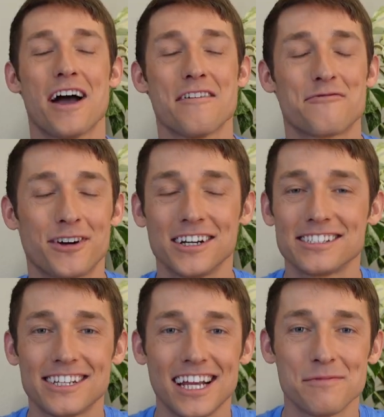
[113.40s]
my
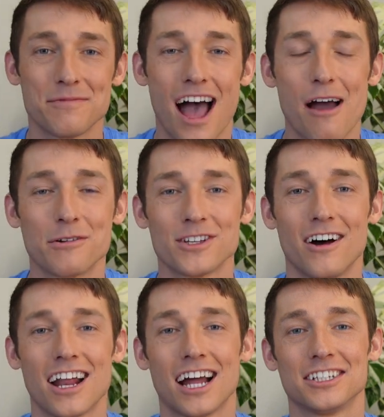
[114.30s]
first team I was
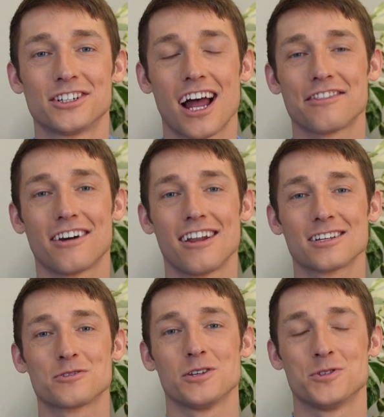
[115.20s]
on at True
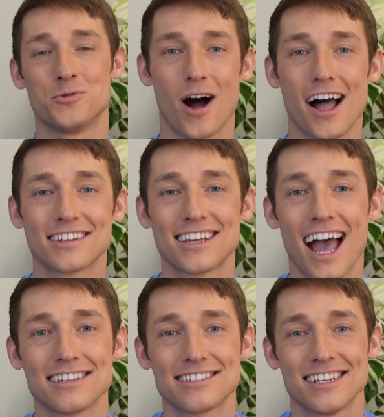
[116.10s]
Athletics was
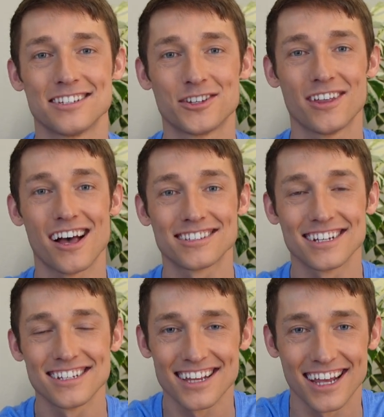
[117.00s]
Wildcats in
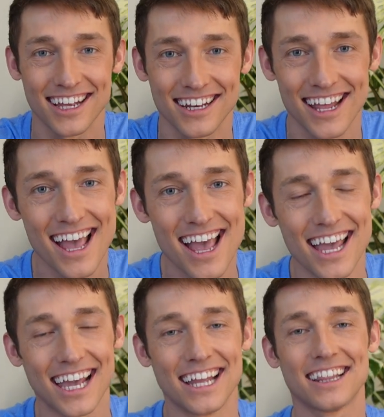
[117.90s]
2010,
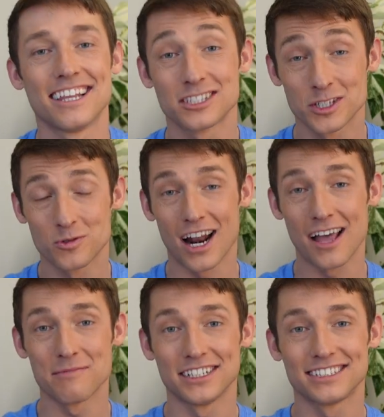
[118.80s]
and this is what I
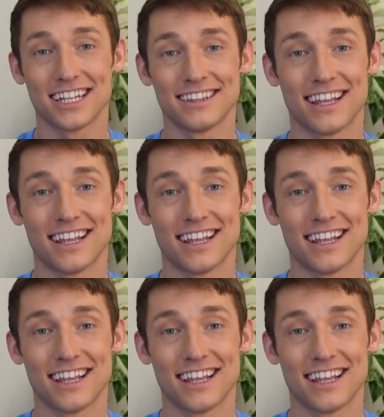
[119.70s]
mentioned